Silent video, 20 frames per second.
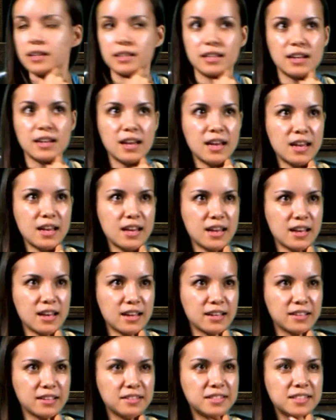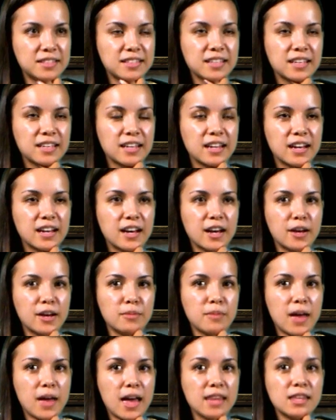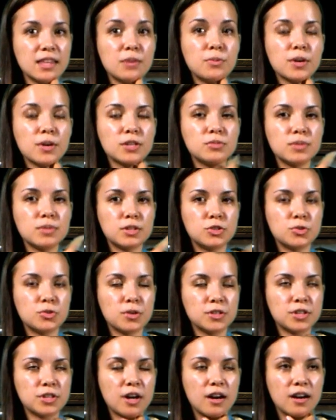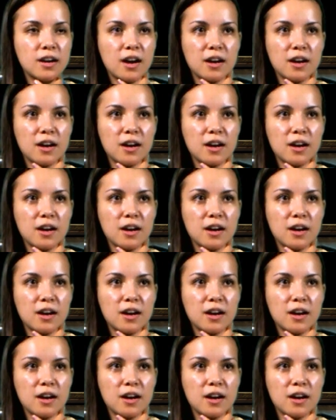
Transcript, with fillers: Nugs. Um, and they worked with George R.